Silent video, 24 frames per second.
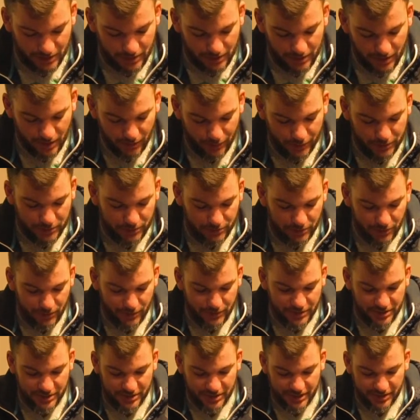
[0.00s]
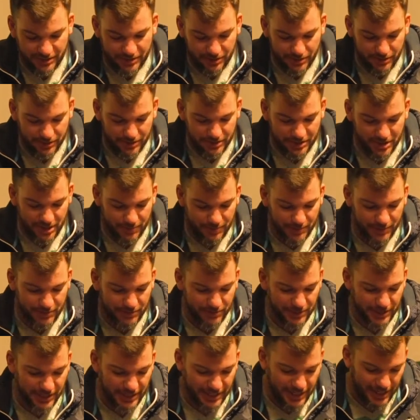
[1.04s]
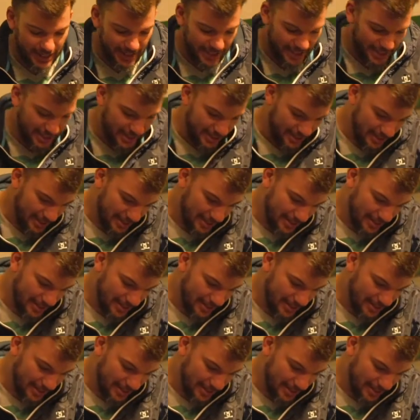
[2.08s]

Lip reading: And what you'll notice is that there's typically a